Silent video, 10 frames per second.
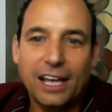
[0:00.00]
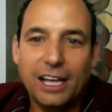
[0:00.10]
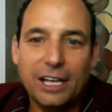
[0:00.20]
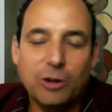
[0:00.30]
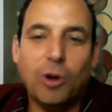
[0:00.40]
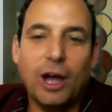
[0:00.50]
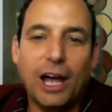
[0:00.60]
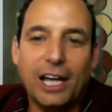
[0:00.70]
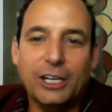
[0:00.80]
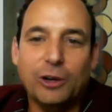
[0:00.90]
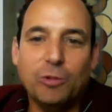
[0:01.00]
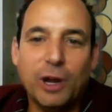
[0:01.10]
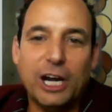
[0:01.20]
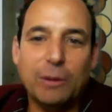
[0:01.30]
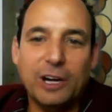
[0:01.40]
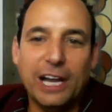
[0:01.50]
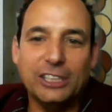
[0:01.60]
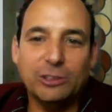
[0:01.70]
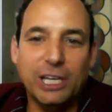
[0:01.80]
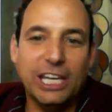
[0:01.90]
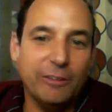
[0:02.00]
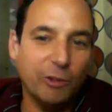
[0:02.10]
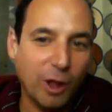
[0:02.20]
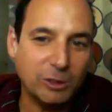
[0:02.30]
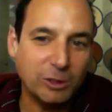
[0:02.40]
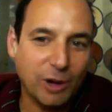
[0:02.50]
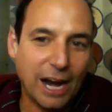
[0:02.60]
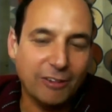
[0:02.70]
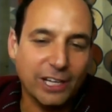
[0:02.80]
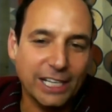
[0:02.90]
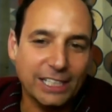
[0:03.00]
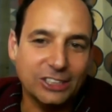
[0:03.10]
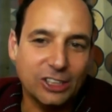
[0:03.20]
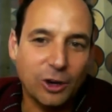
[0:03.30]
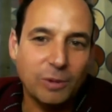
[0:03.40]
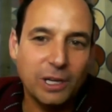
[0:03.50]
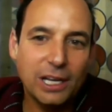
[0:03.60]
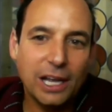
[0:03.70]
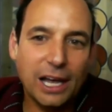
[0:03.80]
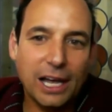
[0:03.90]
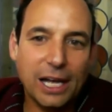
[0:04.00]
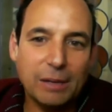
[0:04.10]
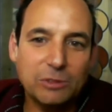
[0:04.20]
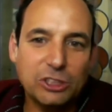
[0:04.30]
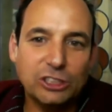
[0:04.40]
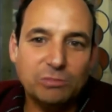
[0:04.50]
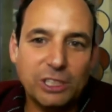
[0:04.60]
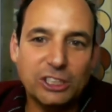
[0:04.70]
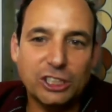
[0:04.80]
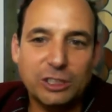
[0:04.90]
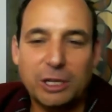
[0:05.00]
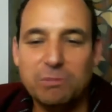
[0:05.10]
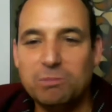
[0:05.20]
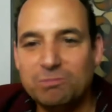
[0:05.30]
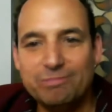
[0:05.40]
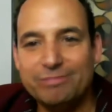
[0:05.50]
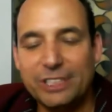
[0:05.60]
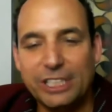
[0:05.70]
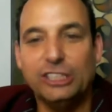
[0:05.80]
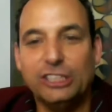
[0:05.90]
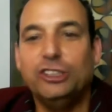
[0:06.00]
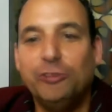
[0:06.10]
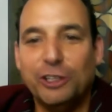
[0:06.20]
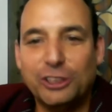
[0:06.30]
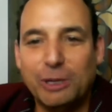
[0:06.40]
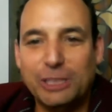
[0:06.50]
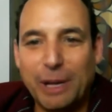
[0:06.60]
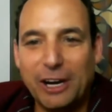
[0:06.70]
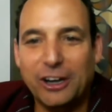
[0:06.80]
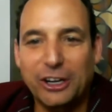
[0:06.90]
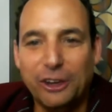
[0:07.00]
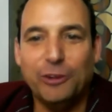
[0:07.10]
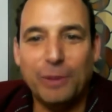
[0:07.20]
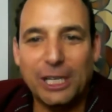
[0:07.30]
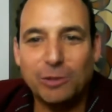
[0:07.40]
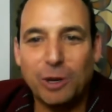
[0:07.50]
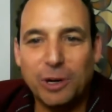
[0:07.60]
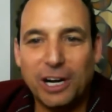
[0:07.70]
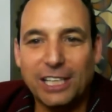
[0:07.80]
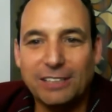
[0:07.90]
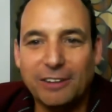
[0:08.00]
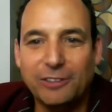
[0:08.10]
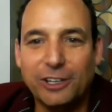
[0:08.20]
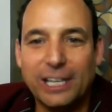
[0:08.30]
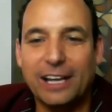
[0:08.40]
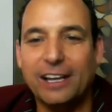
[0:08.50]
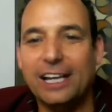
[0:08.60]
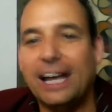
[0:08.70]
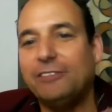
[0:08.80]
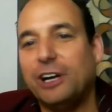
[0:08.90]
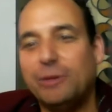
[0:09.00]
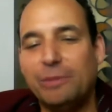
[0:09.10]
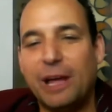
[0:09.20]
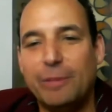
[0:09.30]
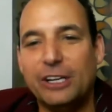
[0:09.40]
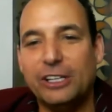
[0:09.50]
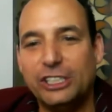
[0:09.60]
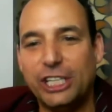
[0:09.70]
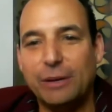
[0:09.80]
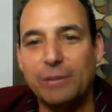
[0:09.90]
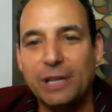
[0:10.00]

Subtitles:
quite a number of days a week, even while I'm traveling. And so you just do feel so much better, and you do feel much more productive. I feel like after I've been to the gym,